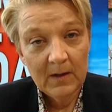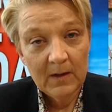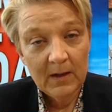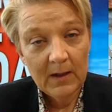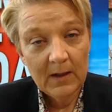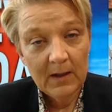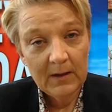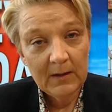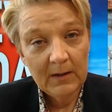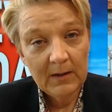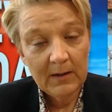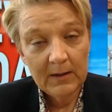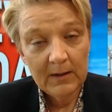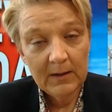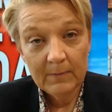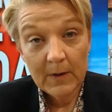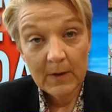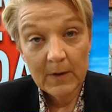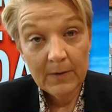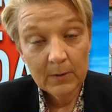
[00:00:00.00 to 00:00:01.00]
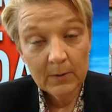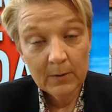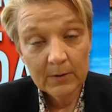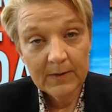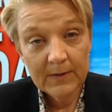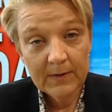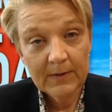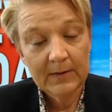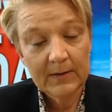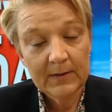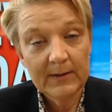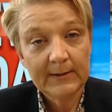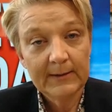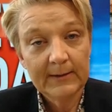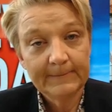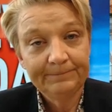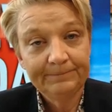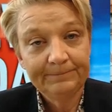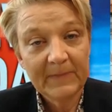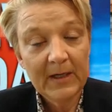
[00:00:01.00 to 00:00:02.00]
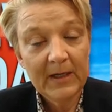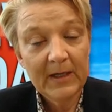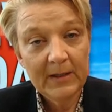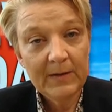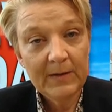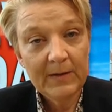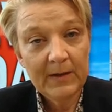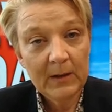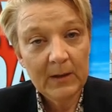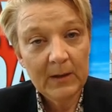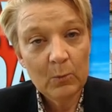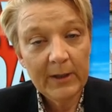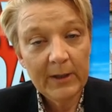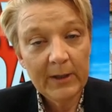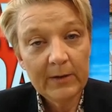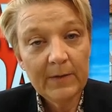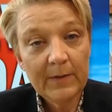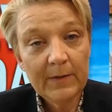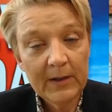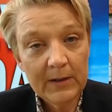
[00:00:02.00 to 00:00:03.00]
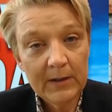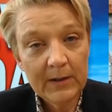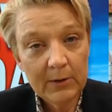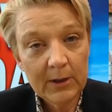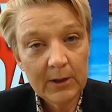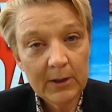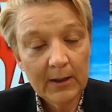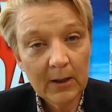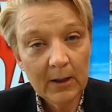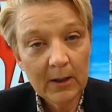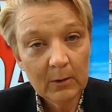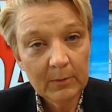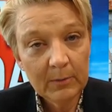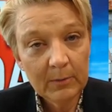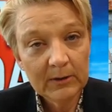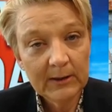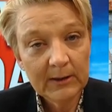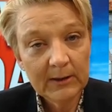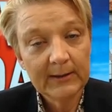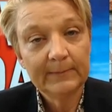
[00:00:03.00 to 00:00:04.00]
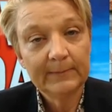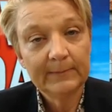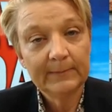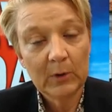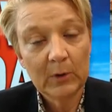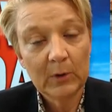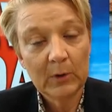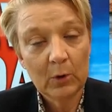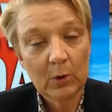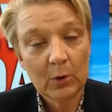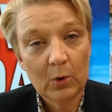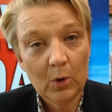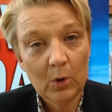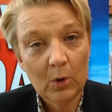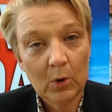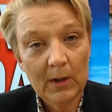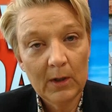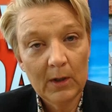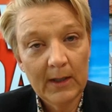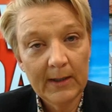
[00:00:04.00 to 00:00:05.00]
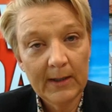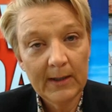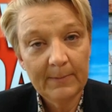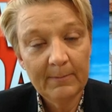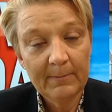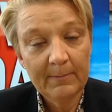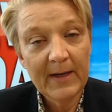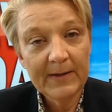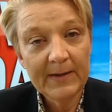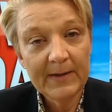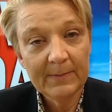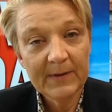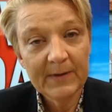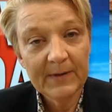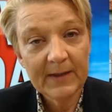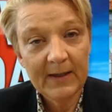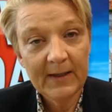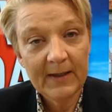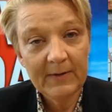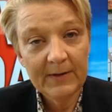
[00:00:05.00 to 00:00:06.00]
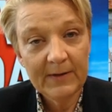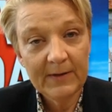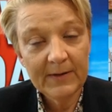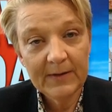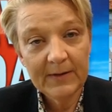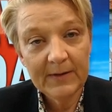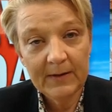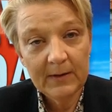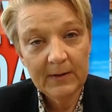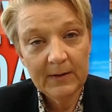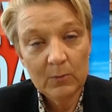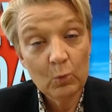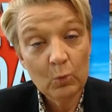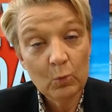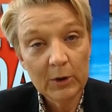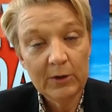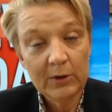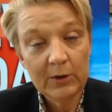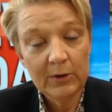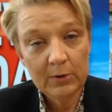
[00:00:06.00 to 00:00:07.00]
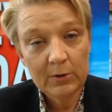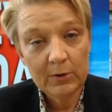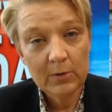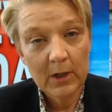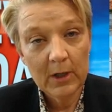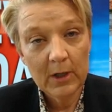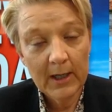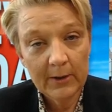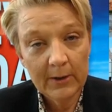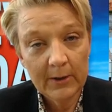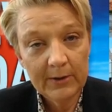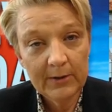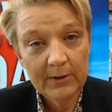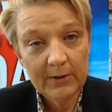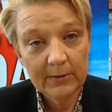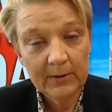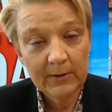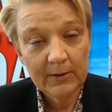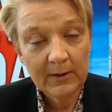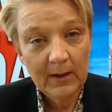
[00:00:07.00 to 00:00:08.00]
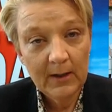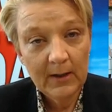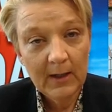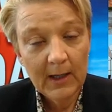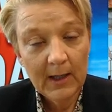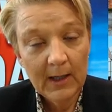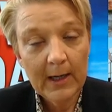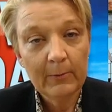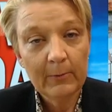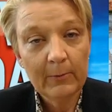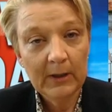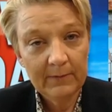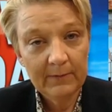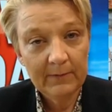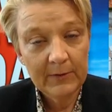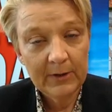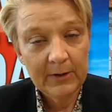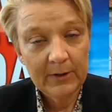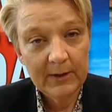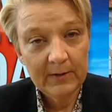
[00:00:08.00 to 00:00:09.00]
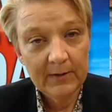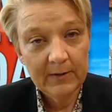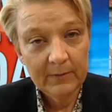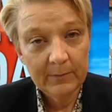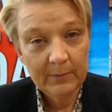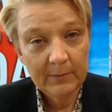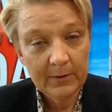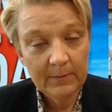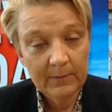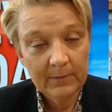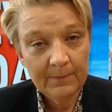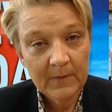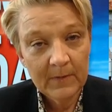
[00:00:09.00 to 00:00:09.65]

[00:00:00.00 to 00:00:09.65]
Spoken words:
any thoughts, anything where you think you can help or make some savings in what you do or how you do it, I would love to hear from you.